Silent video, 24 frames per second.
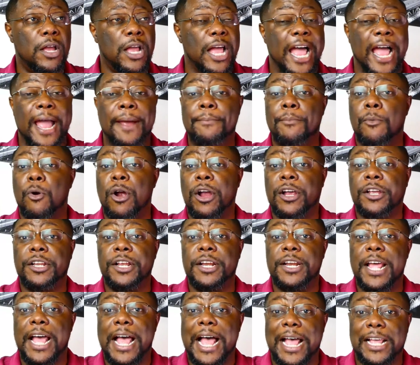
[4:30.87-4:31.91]
market
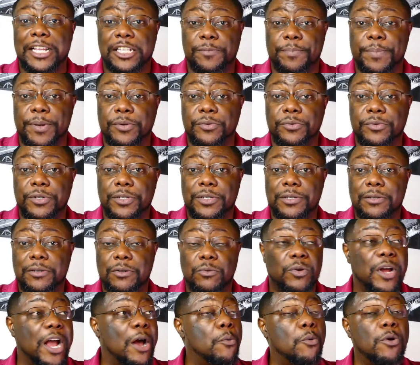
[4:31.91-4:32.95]
in the hospitals.
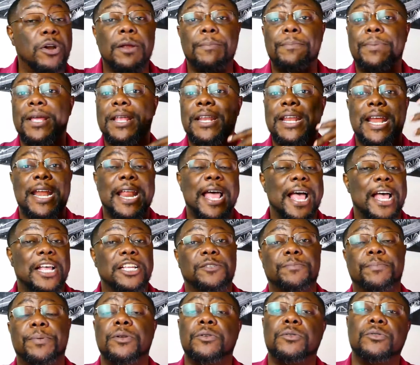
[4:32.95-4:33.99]
Well, I want to be in that
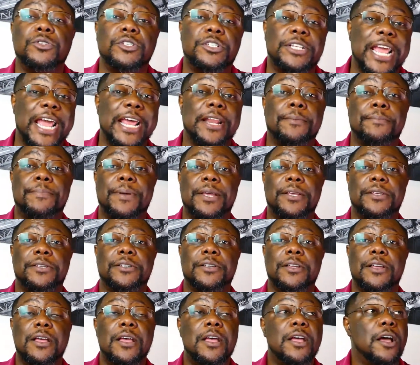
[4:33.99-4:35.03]
hospital's database.
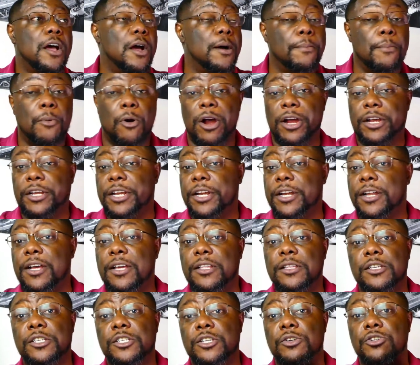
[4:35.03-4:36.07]
I'm marketing to
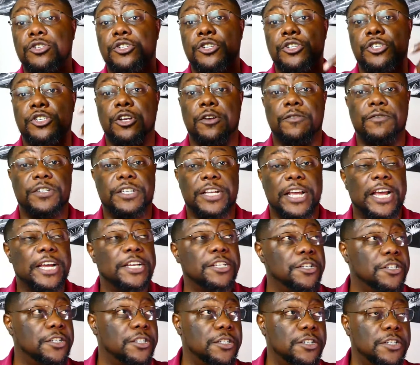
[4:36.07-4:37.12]
other social service
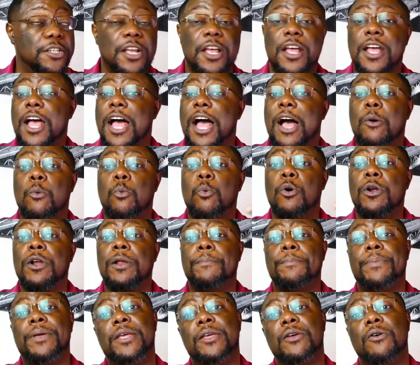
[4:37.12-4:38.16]
agencies. I want
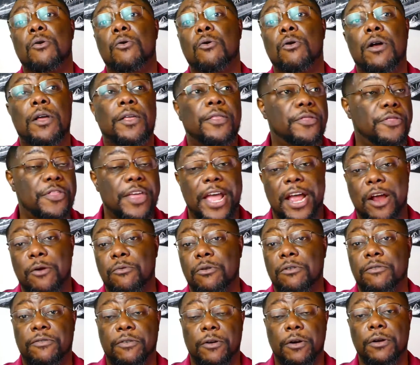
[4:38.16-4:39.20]
to be on their
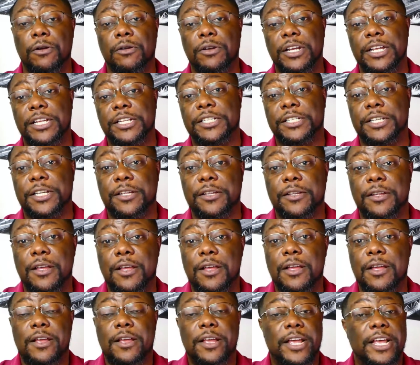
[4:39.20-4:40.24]
referral listing.
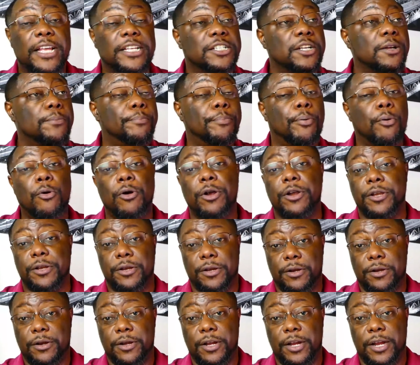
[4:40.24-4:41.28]
It's
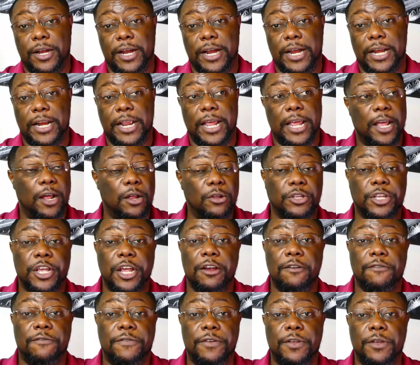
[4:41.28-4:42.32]
important in the
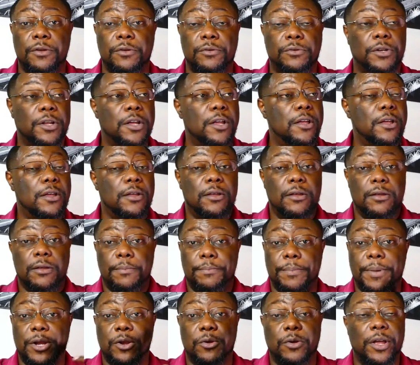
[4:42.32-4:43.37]
healthcare field,
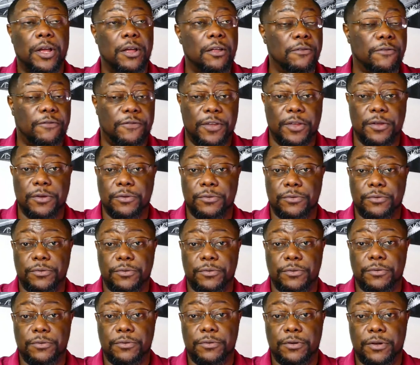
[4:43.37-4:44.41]
mental health field,
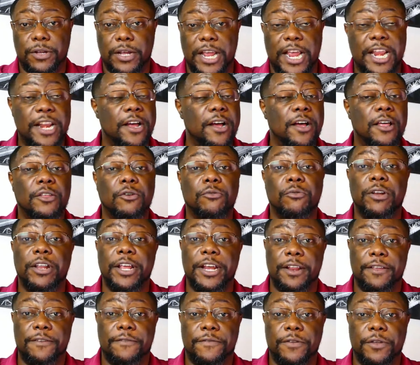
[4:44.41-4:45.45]
and other
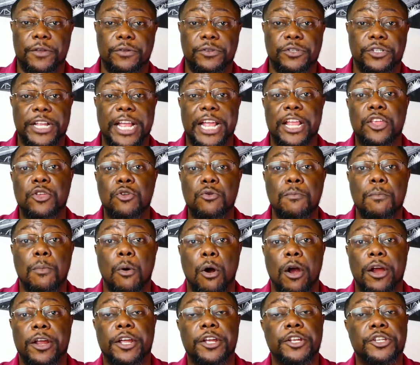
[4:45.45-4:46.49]
related fields that you
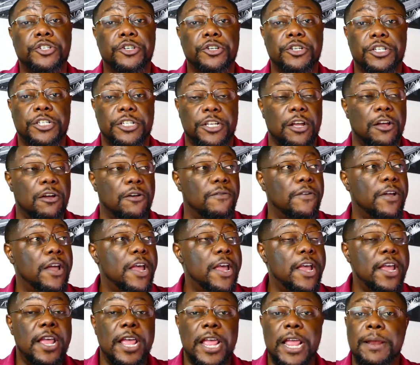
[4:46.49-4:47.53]
market yourself
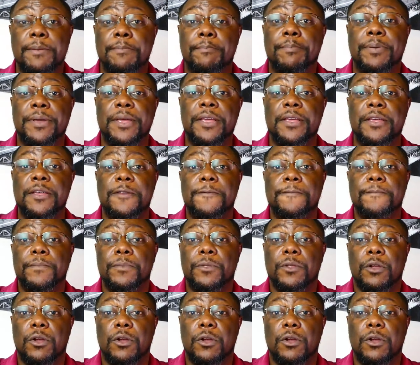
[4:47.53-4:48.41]
and be